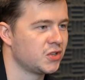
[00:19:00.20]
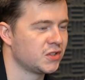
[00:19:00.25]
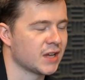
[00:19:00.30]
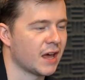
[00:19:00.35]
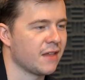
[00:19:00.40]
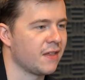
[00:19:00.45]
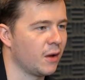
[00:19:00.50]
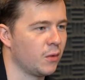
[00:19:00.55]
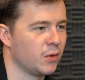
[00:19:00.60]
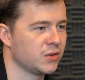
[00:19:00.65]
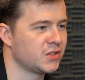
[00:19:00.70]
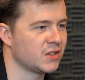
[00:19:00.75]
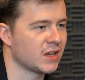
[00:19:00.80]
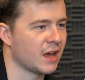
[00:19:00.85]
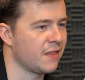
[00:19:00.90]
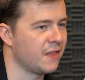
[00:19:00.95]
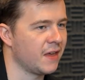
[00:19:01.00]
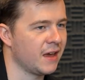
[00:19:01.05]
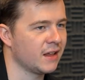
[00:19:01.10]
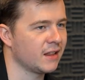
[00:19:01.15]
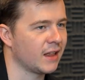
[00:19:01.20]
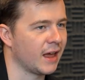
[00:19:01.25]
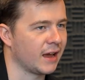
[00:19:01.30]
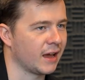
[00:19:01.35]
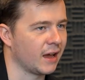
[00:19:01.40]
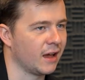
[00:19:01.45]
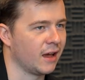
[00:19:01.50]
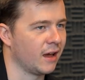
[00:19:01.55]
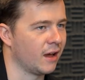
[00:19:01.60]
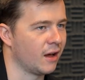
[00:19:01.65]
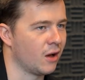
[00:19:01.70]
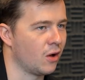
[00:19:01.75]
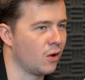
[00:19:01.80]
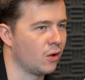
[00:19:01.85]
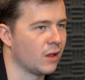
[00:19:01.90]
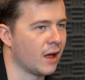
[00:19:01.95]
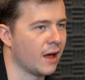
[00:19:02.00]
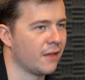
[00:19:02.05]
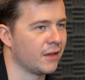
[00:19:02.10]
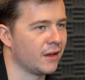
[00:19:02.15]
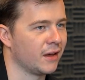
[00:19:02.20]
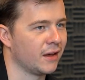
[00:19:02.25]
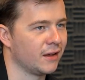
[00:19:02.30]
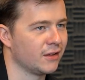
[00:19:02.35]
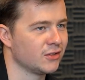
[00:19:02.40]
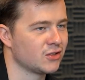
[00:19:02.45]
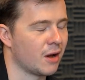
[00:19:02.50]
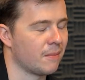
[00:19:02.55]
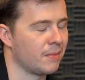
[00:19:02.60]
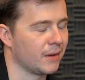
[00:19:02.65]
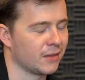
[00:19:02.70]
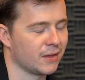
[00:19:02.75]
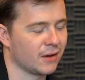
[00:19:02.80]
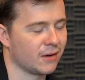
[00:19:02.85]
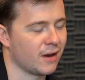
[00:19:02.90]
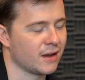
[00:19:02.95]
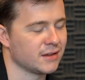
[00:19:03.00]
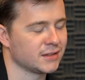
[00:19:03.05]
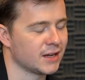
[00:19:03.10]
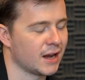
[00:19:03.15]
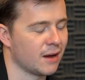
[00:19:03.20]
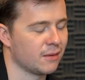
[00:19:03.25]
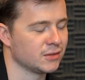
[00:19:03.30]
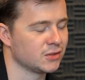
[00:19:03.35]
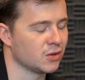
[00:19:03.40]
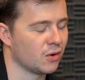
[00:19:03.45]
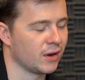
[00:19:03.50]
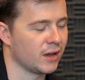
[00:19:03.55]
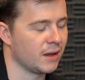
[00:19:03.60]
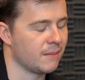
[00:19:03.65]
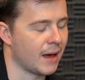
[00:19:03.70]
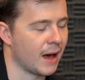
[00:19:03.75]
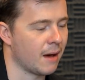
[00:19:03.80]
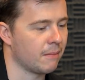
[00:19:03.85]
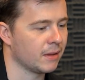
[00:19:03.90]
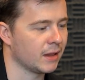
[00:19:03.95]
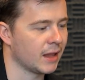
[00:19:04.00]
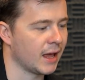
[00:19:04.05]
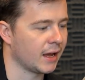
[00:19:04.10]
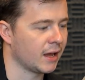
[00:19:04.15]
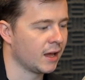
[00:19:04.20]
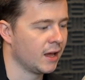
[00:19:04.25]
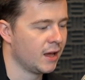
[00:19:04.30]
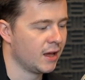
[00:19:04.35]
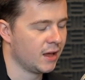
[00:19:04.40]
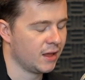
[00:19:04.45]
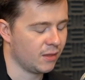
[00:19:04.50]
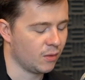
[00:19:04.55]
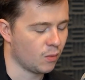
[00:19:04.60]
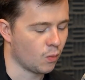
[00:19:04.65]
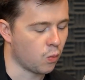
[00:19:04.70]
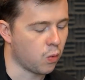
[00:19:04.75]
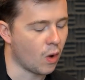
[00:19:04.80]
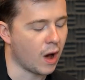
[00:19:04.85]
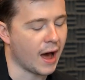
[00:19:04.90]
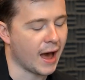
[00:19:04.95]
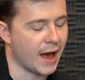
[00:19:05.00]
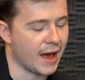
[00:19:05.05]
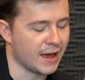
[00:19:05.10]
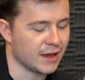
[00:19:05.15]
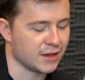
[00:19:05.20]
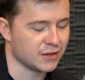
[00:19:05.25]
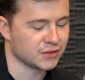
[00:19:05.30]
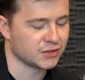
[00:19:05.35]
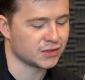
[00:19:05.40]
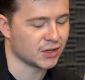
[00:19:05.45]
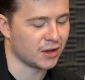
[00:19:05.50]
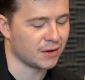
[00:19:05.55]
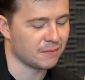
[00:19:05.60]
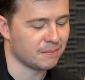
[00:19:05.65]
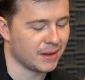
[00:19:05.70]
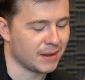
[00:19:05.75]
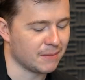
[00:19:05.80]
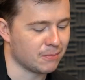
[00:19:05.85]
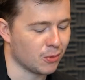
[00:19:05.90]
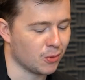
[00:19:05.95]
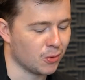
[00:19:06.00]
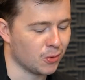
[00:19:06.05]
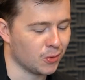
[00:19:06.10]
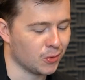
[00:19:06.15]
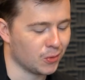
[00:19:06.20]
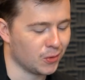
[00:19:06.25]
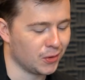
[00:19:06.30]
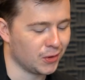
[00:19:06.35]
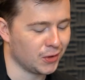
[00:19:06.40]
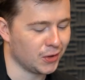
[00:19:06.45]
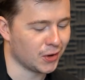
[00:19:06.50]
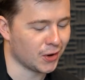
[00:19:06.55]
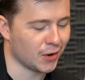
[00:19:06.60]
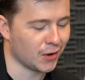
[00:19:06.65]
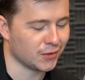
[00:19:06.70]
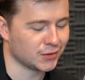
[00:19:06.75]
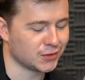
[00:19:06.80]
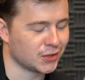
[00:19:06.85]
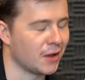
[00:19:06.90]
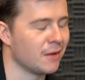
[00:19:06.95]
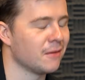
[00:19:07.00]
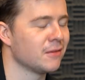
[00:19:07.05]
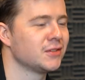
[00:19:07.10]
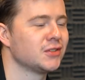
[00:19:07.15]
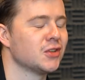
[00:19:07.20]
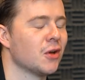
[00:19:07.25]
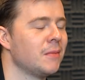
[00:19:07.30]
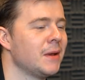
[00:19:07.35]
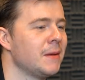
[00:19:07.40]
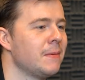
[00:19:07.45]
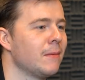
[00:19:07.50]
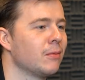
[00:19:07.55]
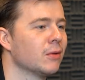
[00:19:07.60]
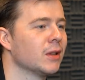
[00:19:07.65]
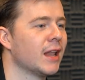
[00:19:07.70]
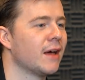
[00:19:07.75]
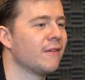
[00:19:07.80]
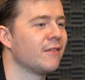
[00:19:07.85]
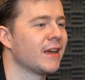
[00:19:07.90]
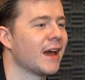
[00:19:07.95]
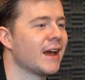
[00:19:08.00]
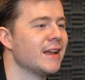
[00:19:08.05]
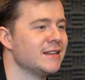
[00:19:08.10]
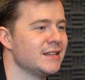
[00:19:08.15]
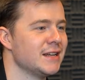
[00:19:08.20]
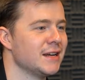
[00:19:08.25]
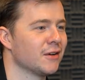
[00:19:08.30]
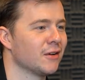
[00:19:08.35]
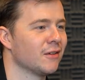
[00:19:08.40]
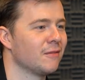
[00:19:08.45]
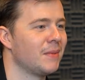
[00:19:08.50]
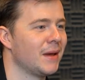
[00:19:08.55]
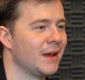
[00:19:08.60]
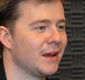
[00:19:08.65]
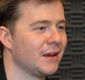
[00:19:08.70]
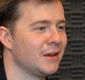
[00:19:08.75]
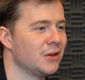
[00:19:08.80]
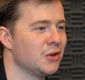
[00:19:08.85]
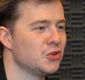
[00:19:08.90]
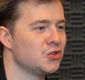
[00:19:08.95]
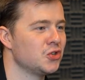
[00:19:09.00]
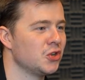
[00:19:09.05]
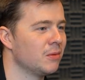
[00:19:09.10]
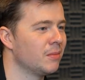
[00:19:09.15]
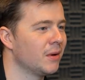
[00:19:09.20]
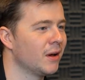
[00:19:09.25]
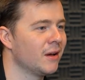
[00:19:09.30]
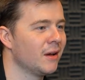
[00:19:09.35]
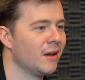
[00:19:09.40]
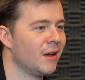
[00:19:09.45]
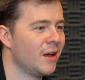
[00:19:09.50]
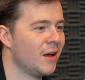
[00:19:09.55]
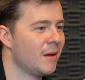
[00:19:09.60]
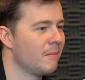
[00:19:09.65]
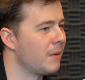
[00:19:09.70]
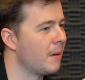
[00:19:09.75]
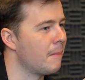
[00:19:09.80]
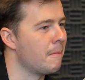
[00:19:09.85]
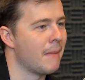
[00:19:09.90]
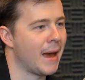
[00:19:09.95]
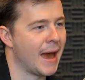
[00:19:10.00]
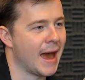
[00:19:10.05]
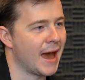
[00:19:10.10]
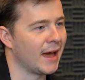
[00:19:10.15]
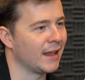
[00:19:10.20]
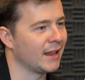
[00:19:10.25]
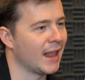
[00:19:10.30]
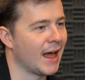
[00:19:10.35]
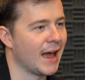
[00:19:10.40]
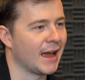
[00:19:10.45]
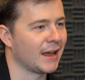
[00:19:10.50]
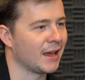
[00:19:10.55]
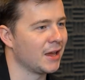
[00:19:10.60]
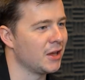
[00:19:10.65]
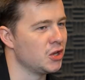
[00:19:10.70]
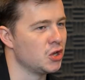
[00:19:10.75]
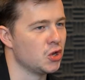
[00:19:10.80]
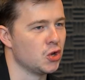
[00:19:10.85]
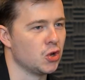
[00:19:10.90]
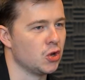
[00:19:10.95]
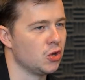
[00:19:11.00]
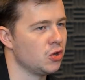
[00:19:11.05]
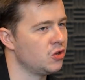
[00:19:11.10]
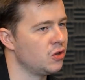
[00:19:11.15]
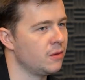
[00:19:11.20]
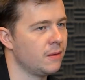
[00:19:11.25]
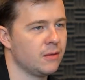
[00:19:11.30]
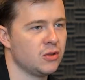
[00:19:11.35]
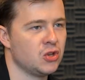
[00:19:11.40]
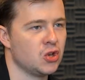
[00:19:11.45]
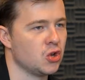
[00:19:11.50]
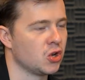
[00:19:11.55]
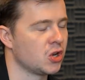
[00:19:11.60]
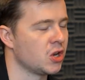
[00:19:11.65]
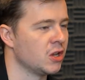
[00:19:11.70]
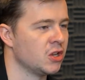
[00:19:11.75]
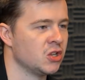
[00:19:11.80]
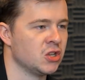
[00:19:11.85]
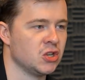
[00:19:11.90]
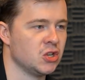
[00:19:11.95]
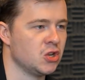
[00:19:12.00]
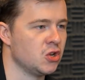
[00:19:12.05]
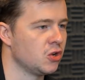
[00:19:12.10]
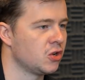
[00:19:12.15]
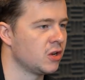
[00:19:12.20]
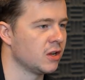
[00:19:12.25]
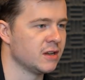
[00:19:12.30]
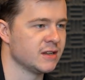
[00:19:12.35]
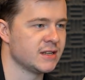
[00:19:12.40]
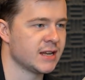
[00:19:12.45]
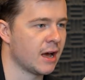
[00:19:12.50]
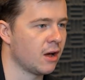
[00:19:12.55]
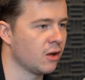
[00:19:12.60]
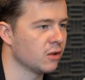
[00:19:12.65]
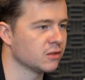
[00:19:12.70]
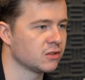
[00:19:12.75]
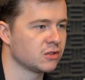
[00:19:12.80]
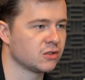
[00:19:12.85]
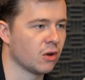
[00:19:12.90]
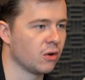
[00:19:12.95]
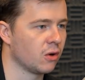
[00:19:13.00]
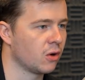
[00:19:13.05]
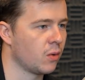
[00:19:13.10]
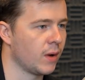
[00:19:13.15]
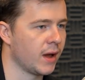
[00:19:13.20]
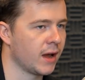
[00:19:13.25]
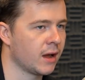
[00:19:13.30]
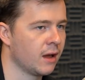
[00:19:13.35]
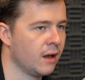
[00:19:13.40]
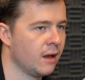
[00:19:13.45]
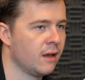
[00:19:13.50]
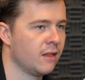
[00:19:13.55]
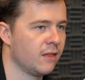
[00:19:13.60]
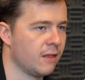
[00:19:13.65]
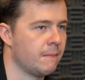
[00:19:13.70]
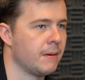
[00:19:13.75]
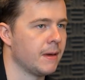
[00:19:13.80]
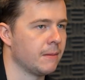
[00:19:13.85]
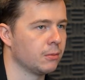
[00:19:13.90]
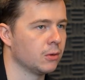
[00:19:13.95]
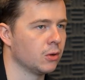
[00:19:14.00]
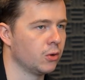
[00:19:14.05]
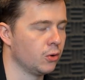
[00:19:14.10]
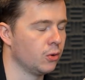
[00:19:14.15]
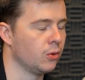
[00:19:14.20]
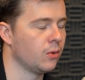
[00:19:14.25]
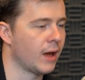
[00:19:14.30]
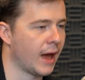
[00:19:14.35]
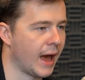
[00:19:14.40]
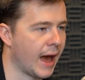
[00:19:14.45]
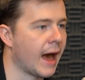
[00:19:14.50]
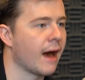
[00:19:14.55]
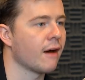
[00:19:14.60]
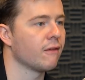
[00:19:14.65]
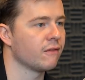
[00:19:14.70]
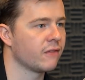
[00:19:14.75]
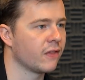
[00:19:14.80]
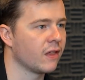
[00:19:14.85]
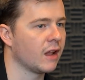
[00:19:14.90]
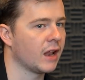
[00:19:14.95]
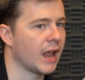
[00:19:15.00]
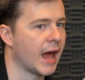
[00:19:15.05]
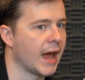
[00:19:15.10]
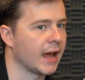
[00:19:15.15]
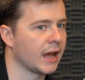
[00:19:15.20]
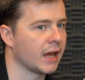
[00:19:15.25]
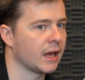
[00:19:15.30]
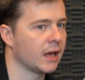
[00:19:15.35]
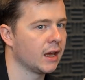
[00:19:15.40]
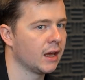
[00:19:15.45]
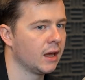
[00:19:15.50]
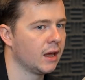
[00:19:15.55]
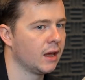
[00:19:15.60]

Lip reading: is I think like a whole other topic that Grace and I were talking about, but like why certain people, so many people love the idea of being a YouTuber, but man, like you can tell so quick the people who have the like